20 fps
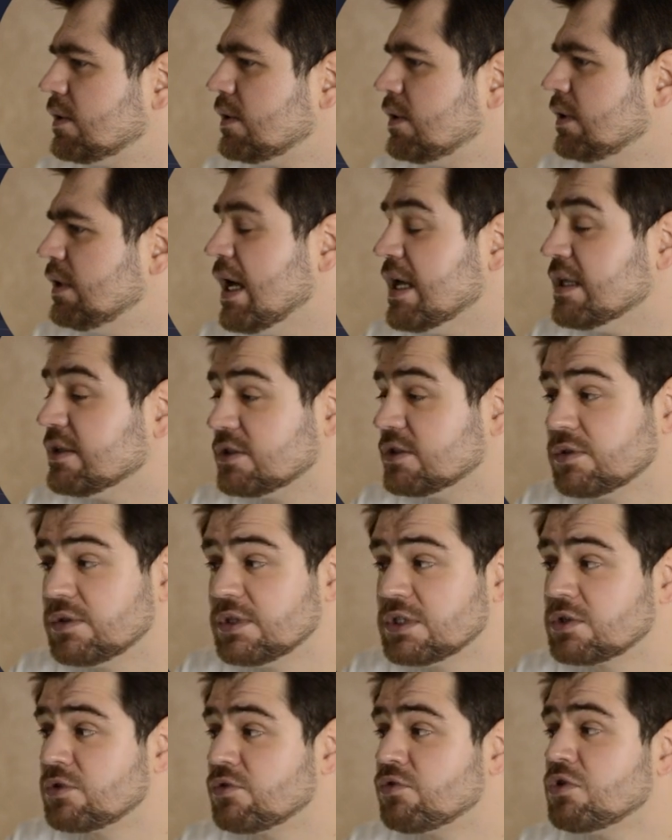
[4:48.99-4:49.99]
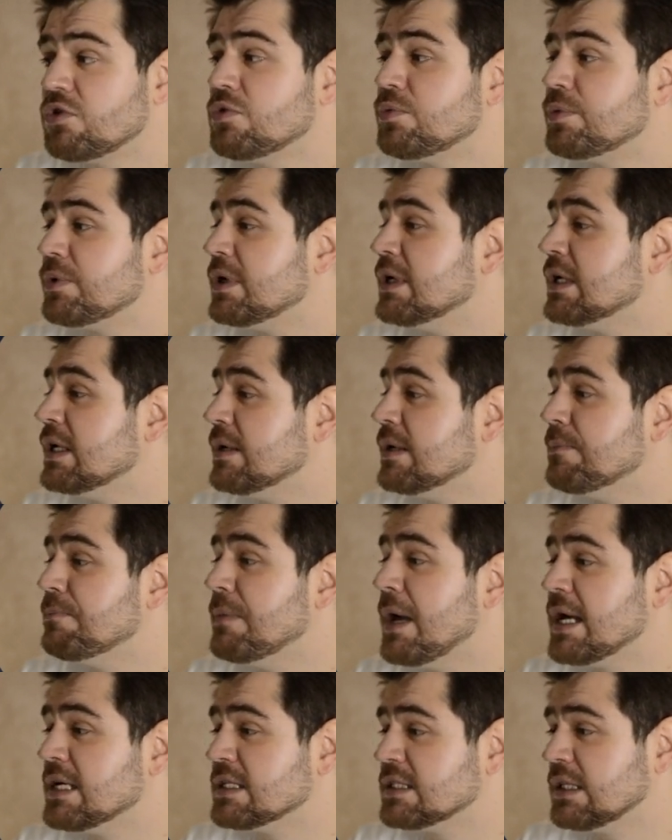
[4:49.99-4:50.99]
Yeah, so this group
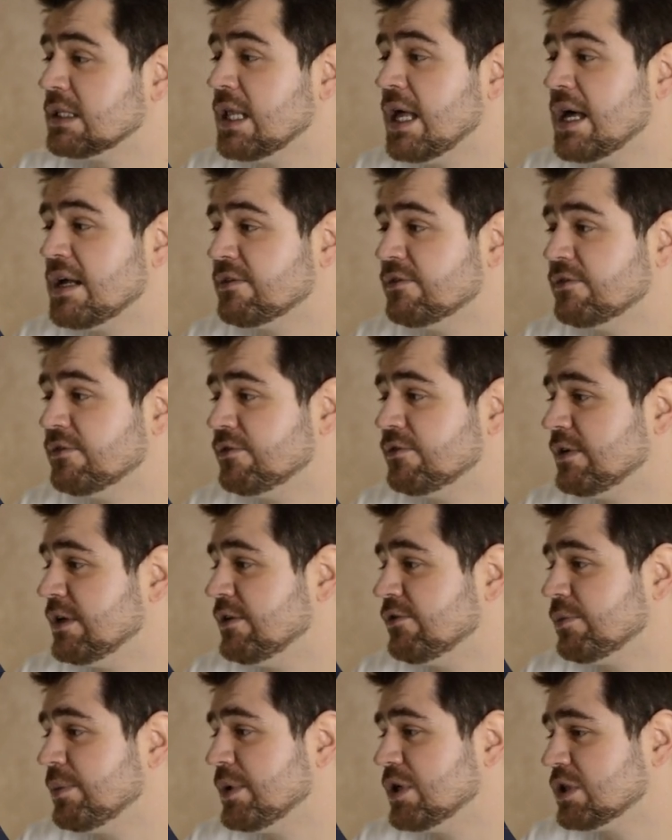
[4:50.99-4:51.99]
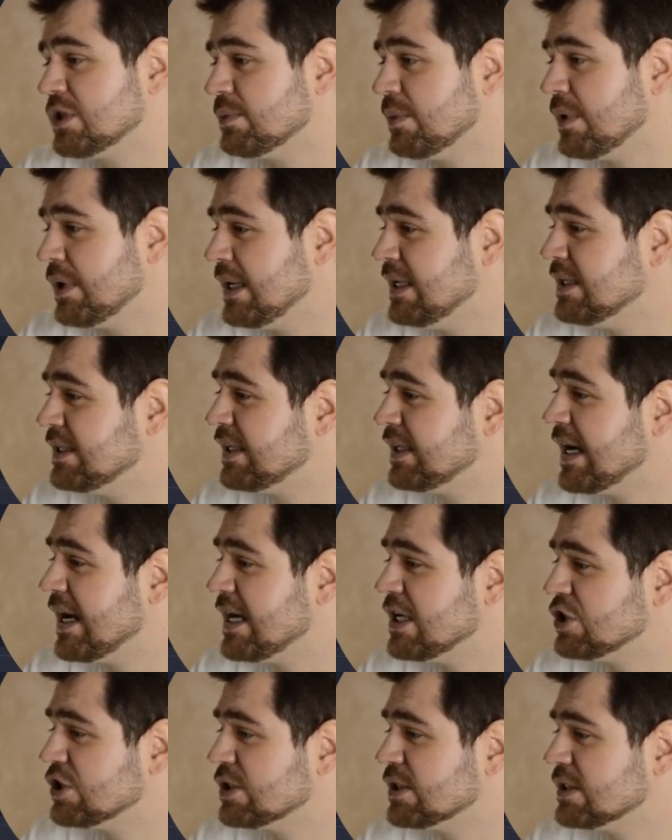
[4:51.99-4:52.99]
has a lot of information about
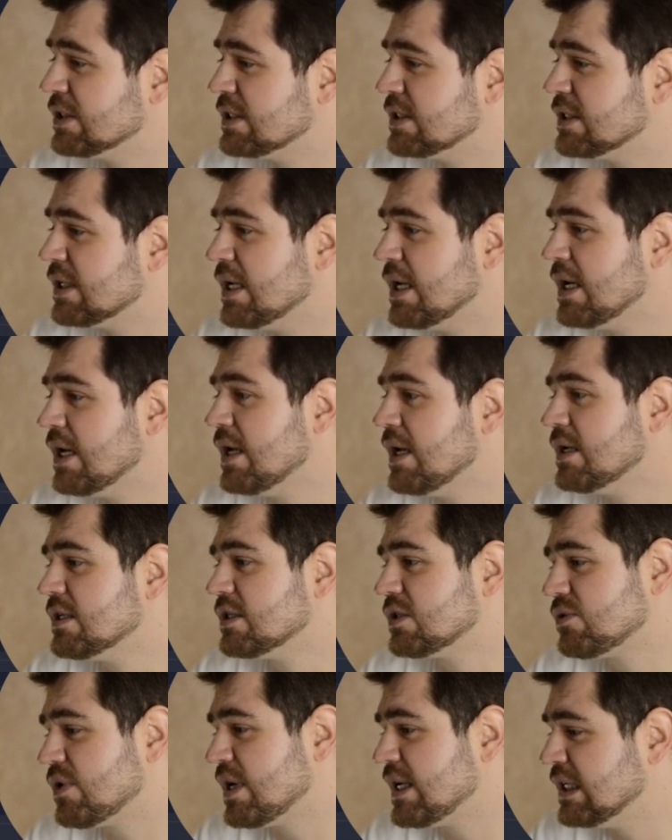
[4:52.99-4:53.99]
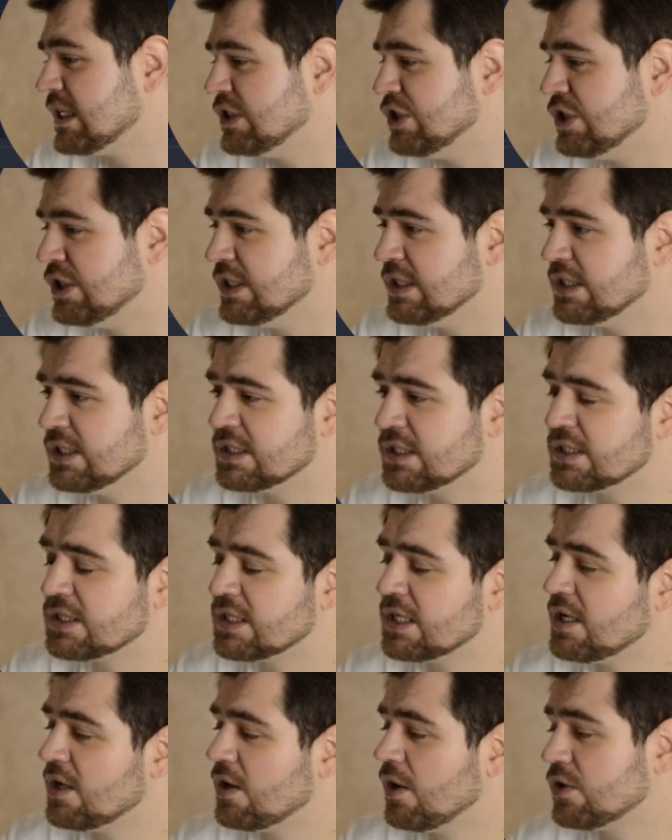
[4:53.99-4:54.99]
indications, strategies,
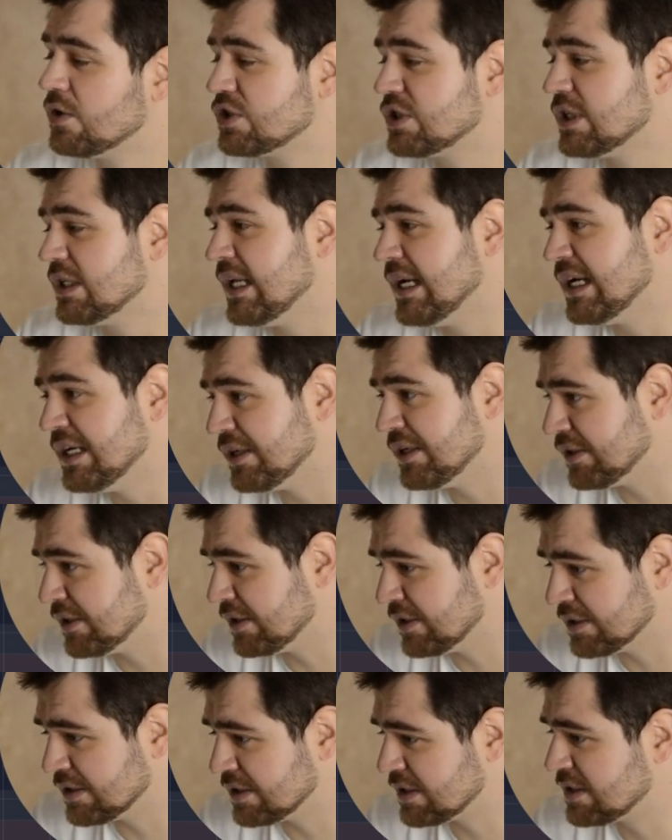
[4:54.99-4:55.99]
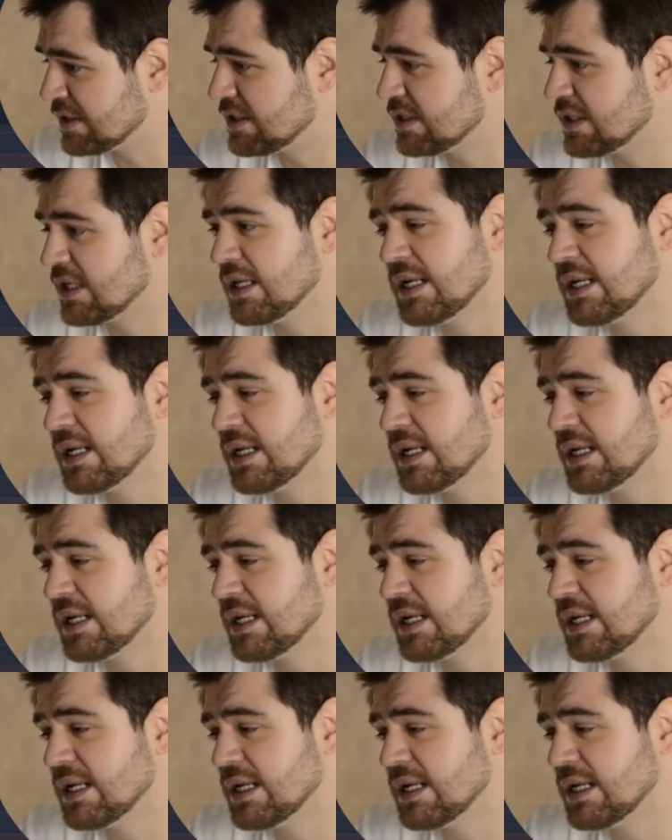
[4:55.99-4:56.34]
oscillators.